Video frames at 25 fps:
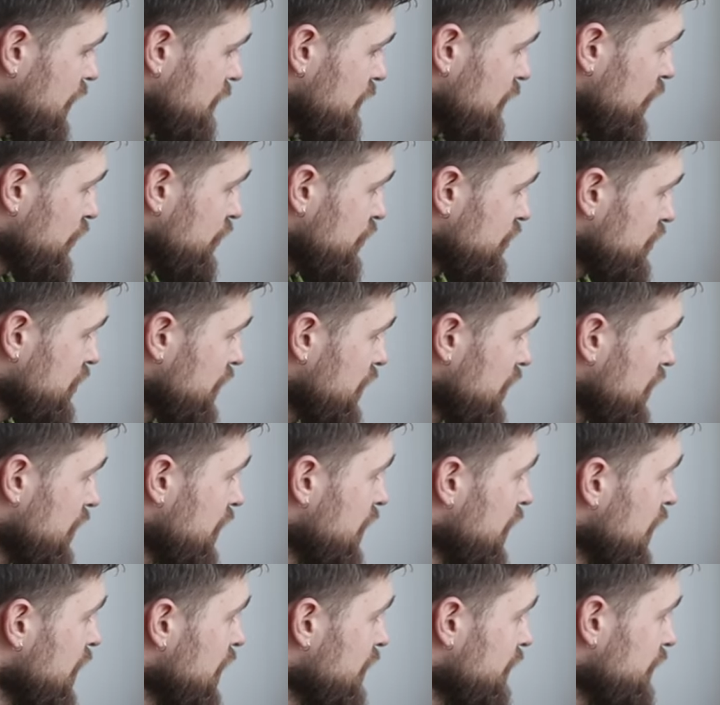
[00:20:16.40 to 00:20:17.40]
the
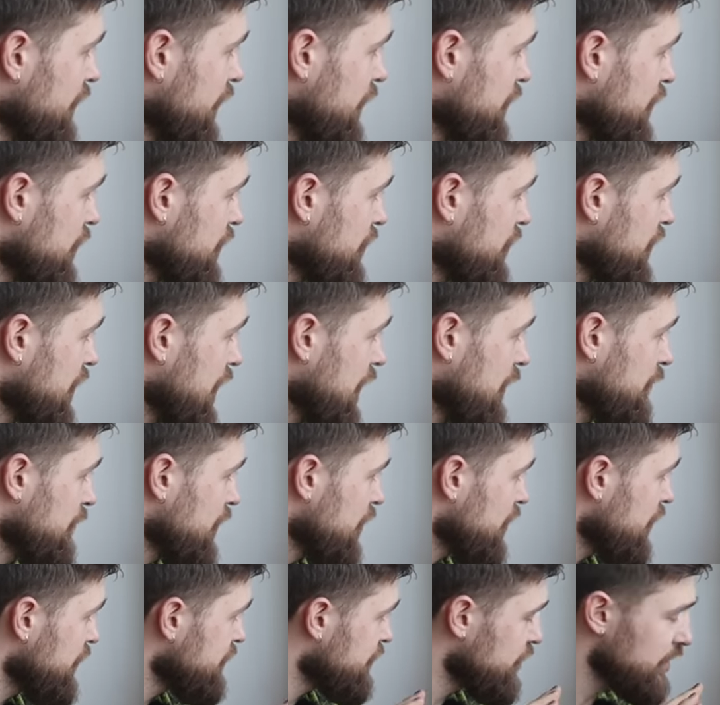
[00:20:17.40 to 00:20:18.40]
InMotion V13,
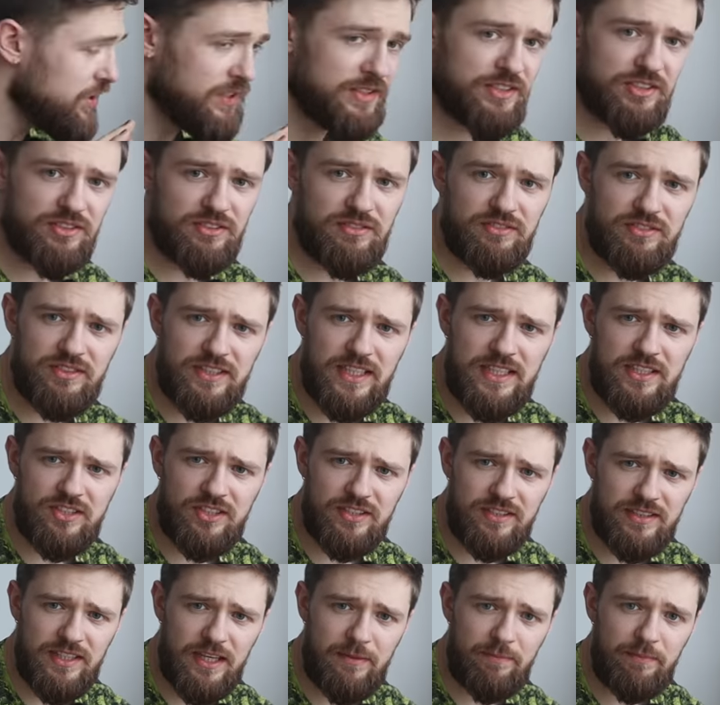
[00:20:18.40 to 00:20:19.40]
but
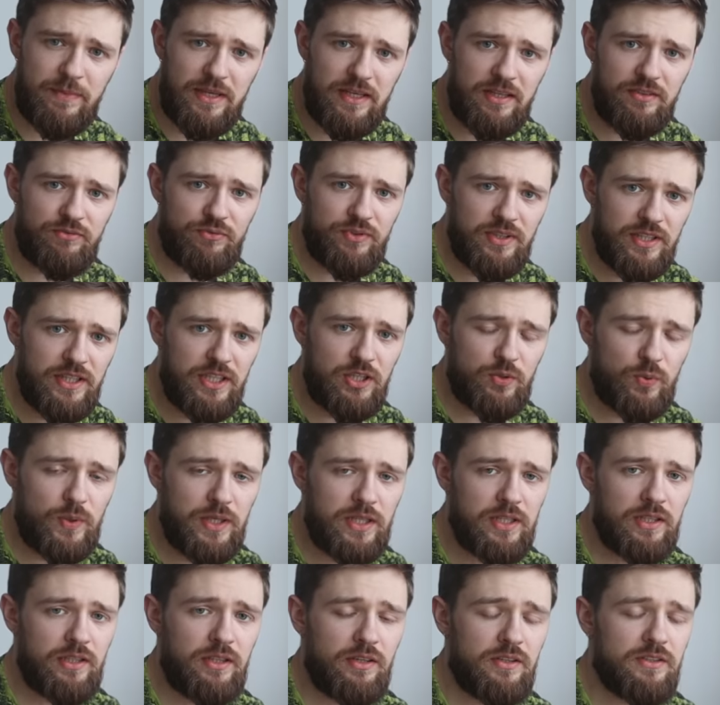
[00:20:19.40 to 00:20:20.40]
just let me really
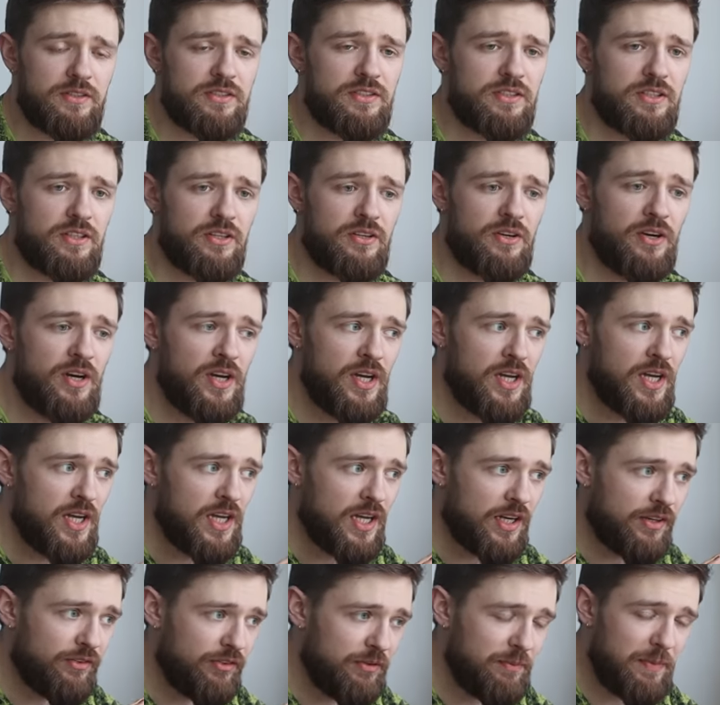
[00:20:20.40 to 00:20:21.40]
quickly also
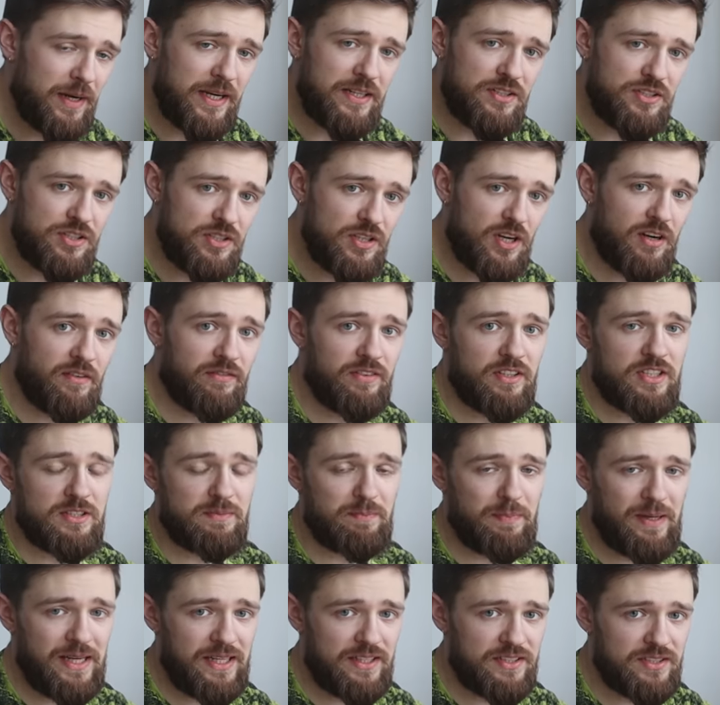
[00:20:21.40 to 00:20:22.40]
remind you of the
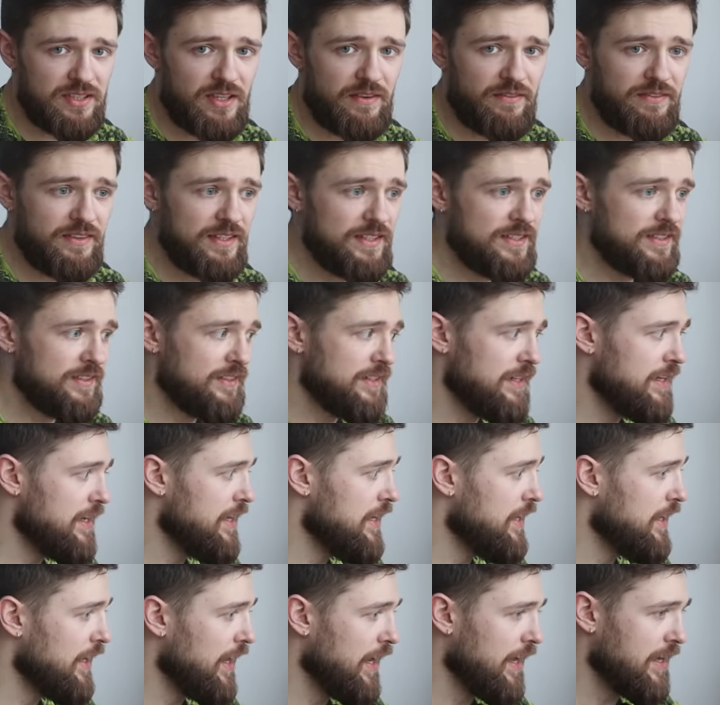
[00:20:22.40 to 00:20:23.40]
specs of this
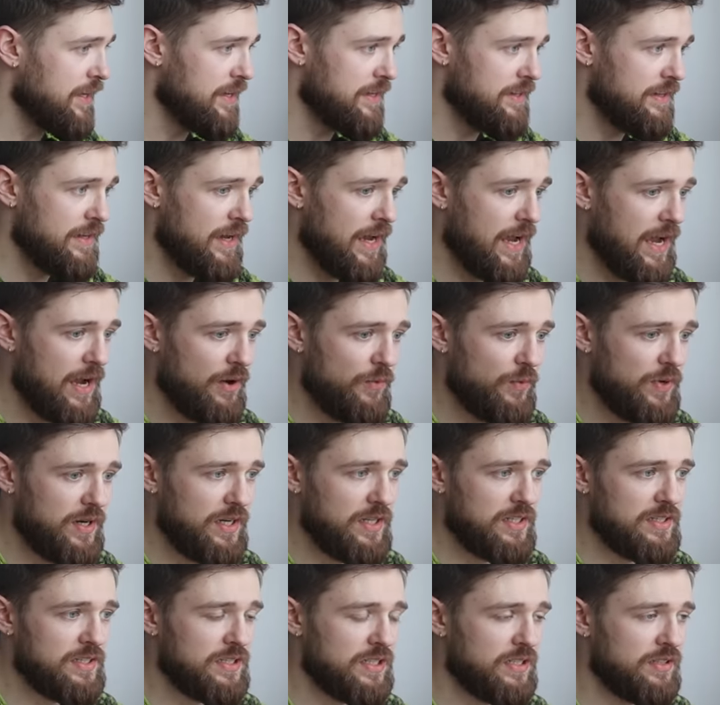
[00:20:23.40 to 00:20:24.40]
thing and how
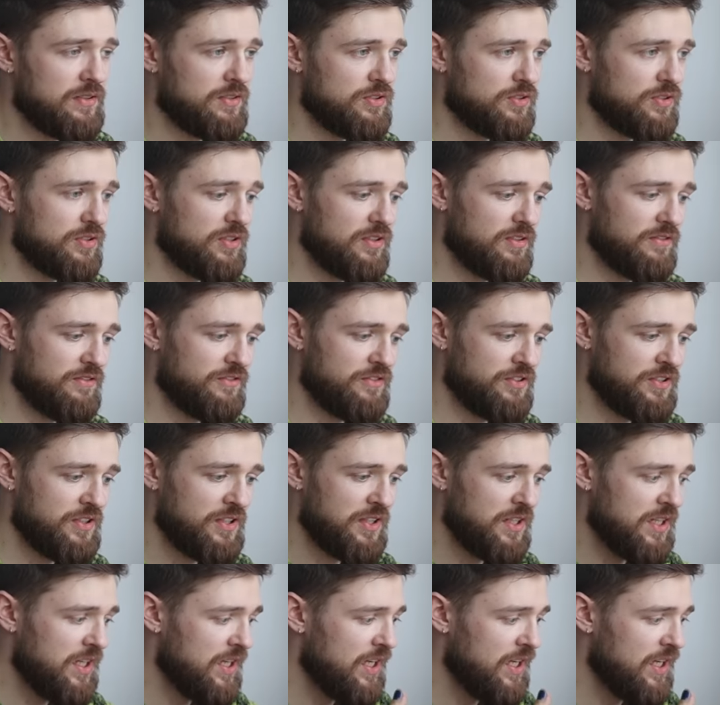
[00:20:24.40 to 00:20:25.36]
it sort of